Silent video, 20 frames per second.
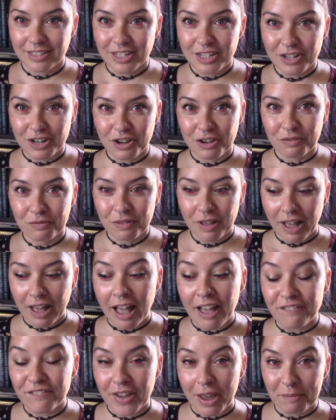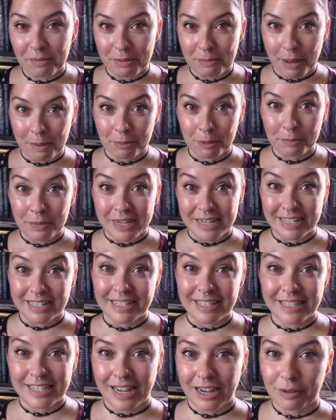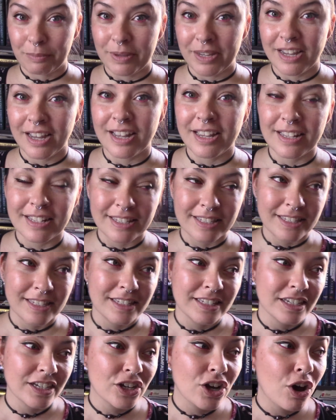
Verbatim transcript: you know, a family member being sick because